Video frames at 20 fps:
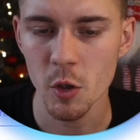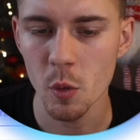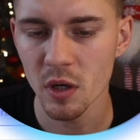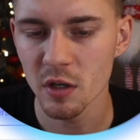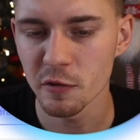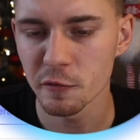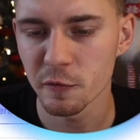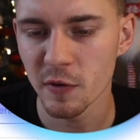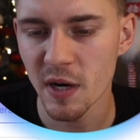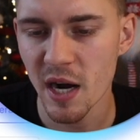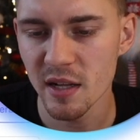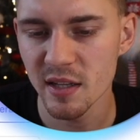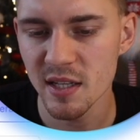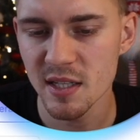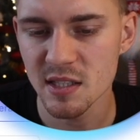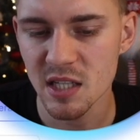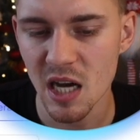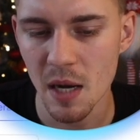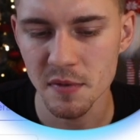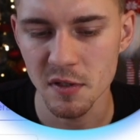you want to find
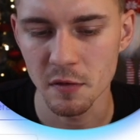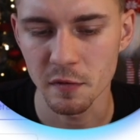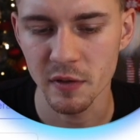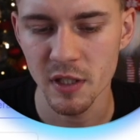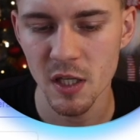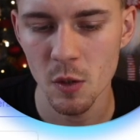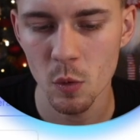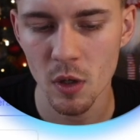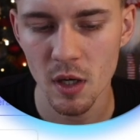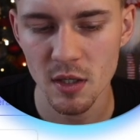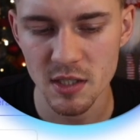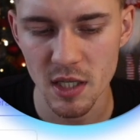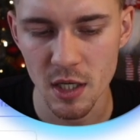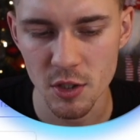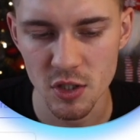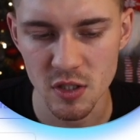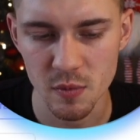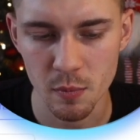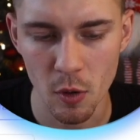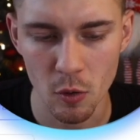these types of keywords and
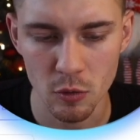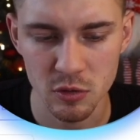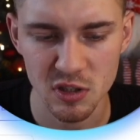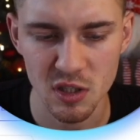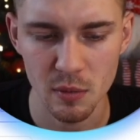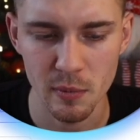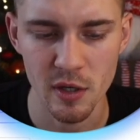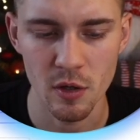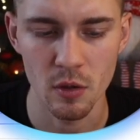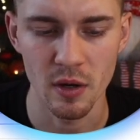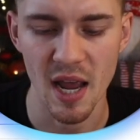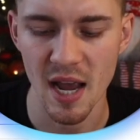just post them in your